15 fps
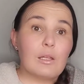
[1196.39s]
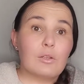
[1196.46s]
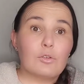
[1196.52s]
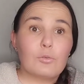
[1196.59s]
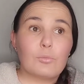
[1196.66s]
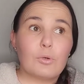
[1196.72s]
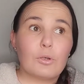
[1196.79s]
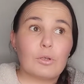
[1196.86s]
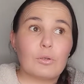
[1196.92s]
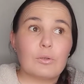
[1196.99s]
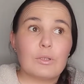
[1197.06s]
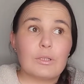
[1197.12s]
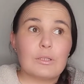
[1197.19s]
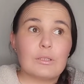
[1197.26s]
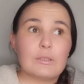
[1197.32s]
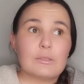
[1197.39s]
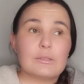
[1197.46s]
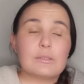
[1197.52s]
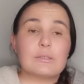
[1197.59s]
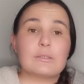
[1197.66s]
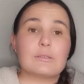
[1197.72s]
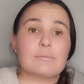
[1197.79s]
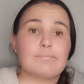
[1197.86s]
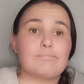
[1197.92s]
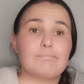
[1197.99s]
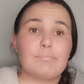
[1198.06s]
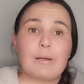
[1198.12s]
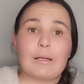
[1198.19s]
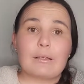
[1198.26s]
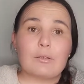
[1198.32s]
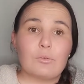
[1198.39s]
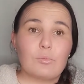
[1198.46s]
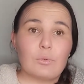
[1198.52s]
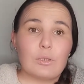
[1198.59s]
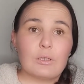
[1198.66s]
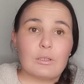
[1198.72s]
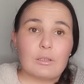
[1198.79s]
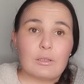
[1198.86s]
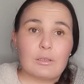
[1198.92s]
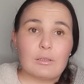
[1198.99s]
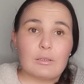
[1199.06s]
Tomorrow is back to work,